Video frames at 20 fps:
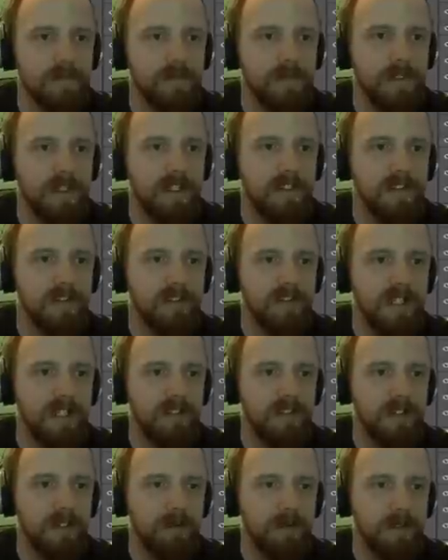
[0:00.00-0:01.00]
And it
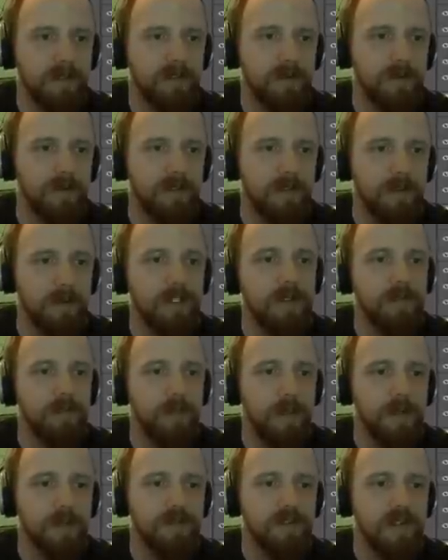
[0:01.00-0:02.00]
stands out like a sore thumb, and it
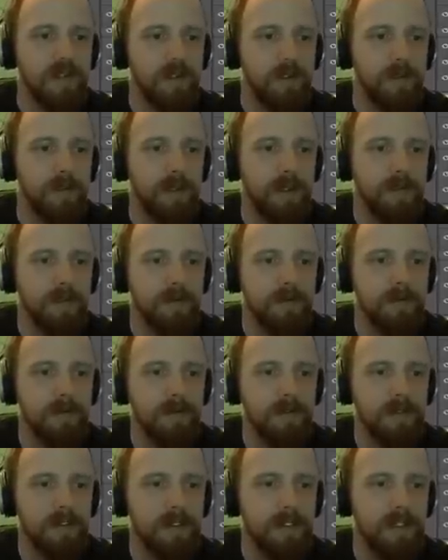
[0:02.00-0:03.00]
bugs a lot of people.
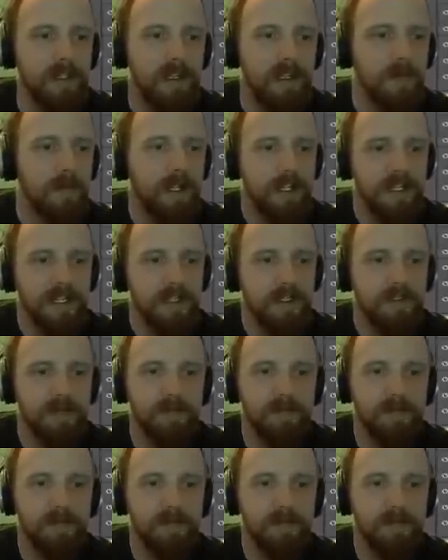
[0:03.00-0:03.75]
I'm like that.